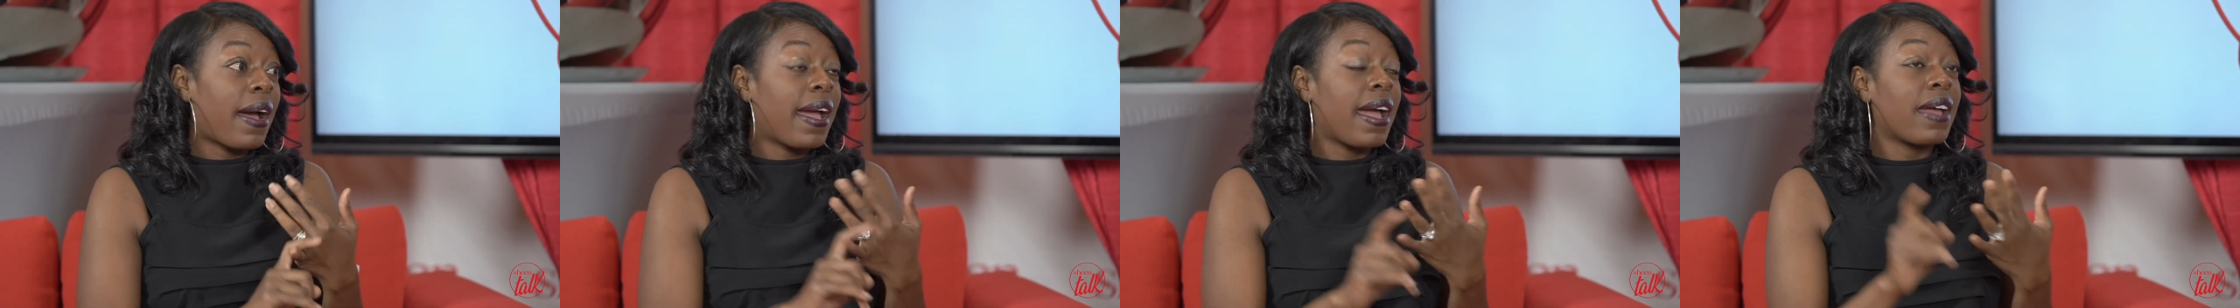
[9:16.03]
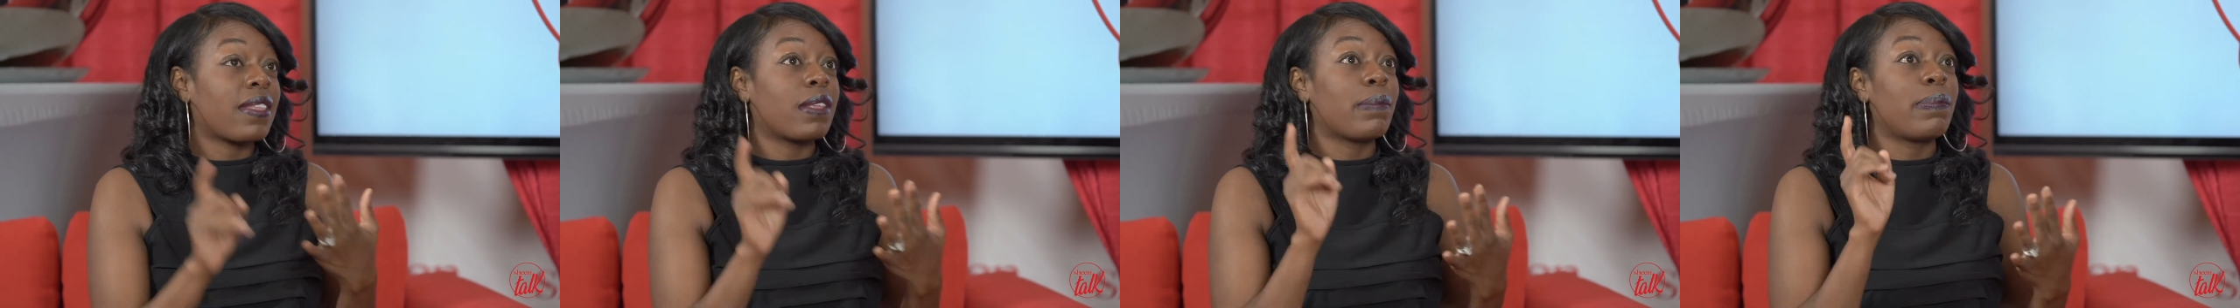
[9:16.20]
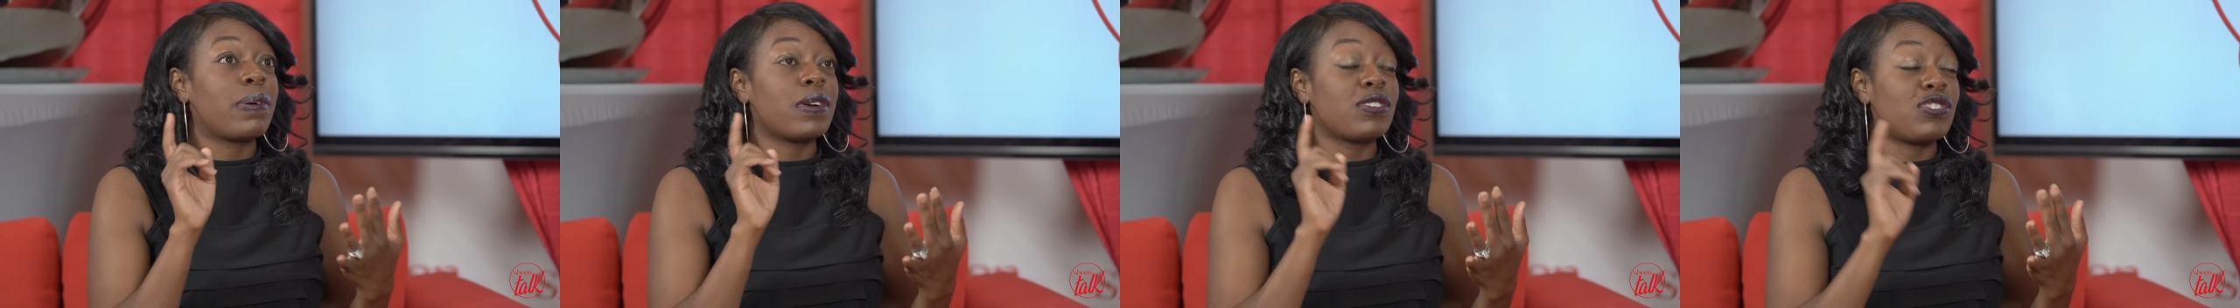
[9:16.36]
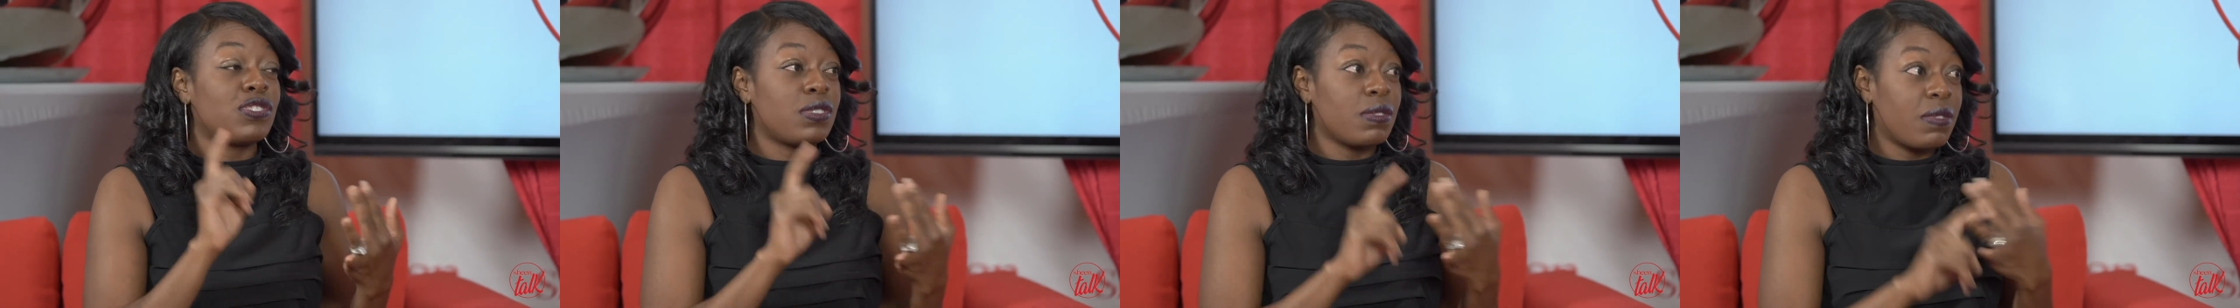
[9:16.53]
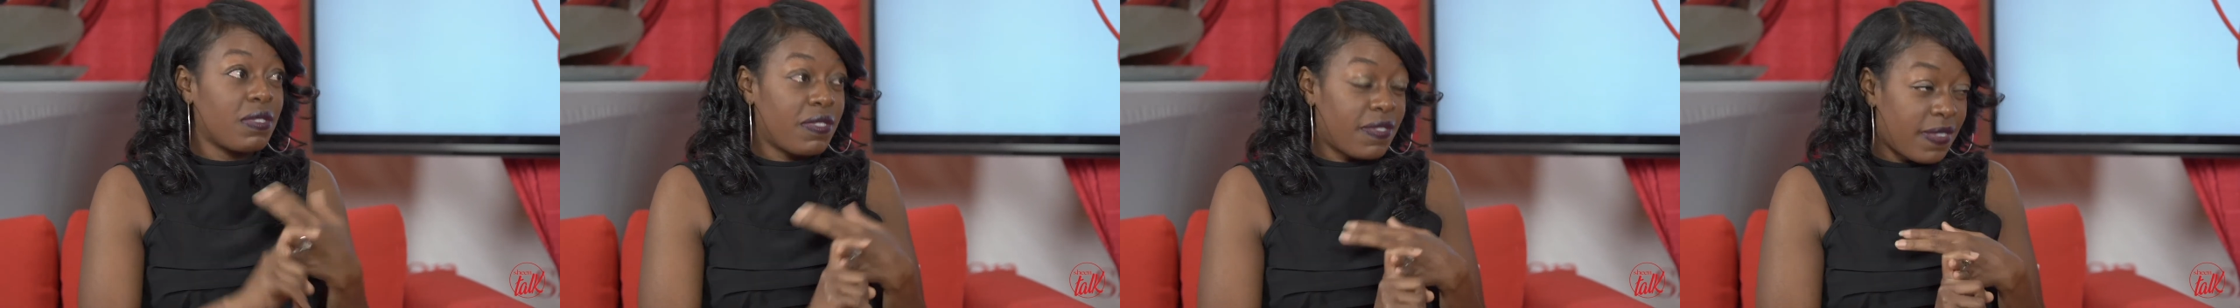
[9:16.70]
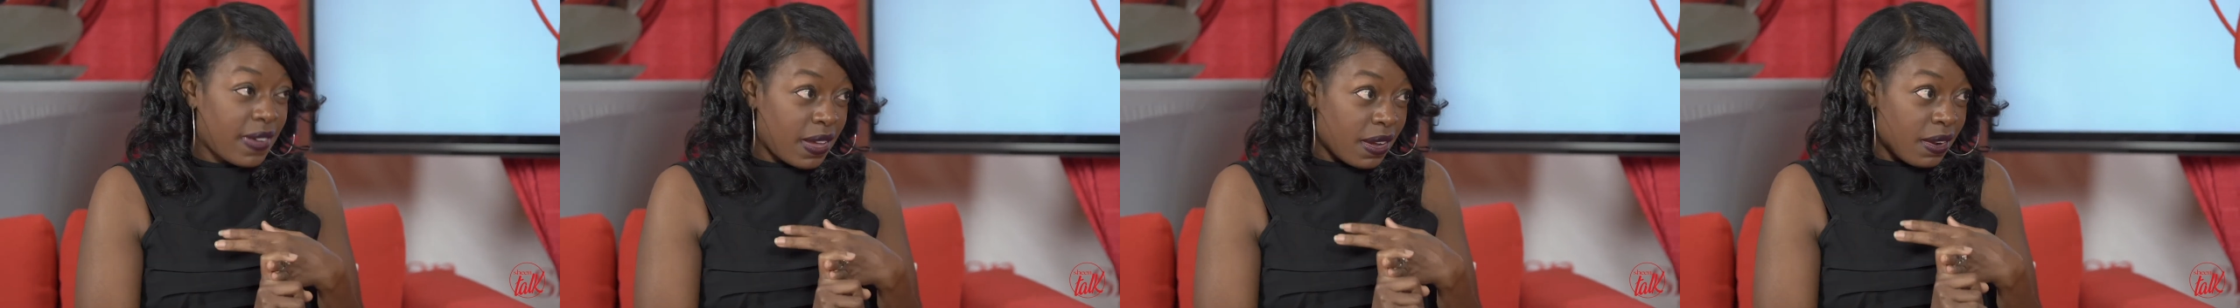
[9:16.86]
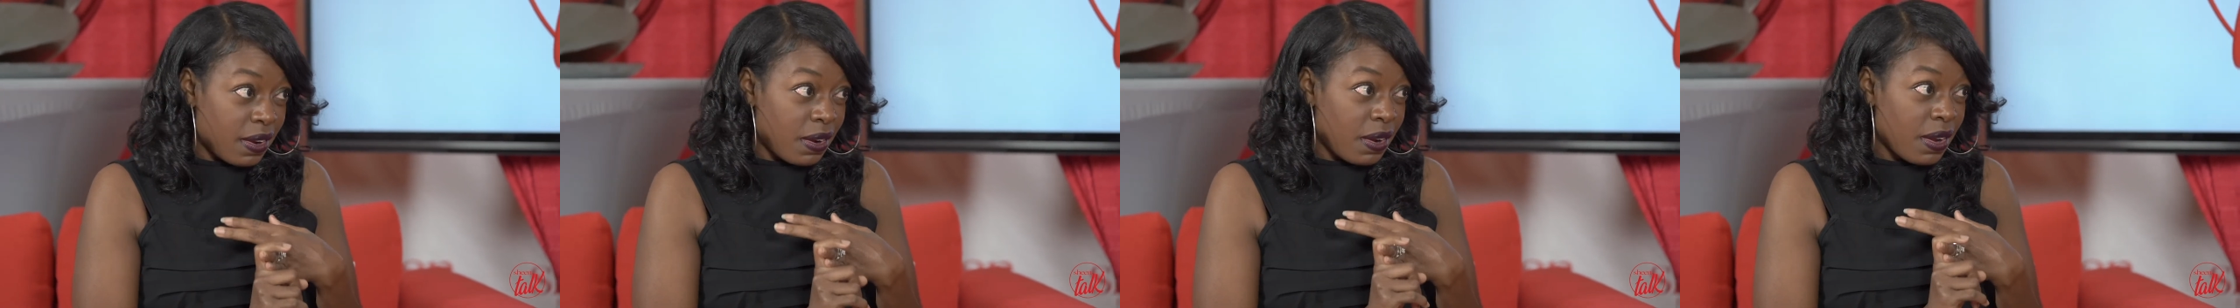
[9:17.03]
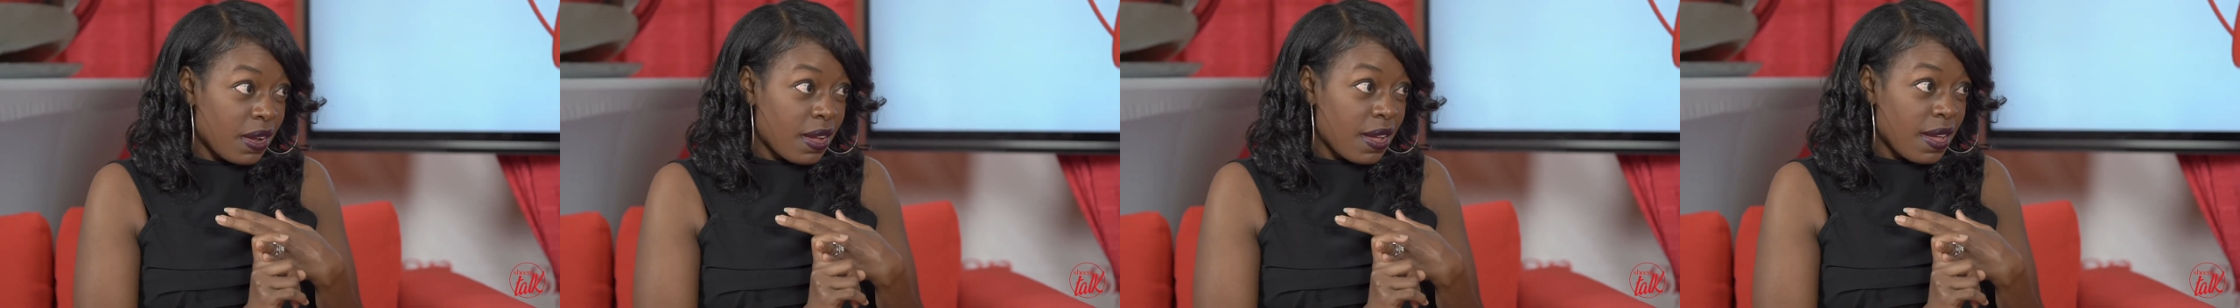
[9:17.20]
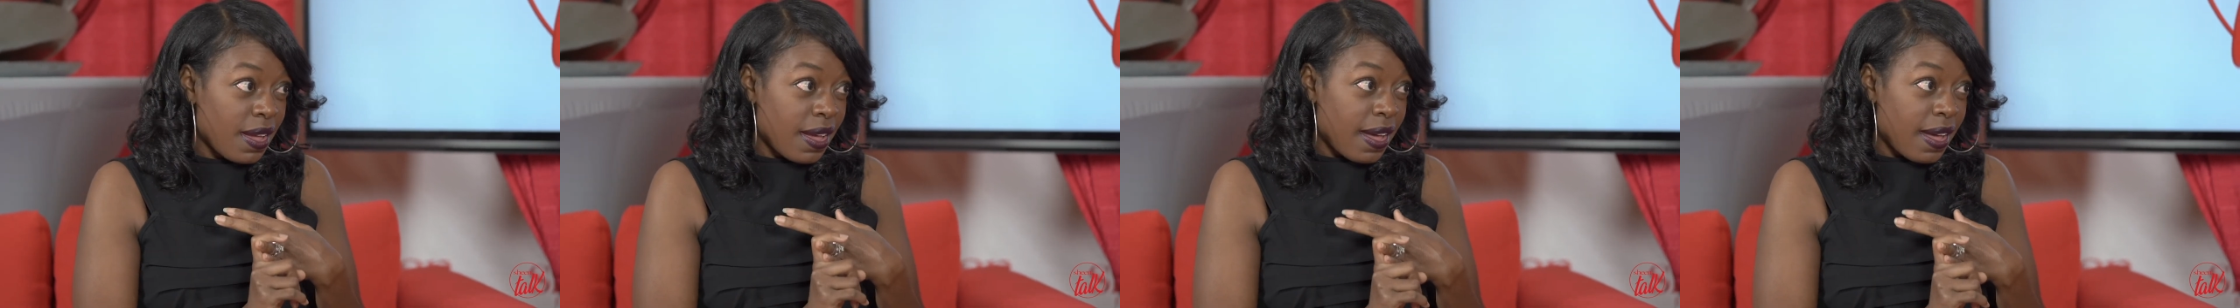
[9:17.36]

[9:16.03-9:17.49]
I had to push through fear,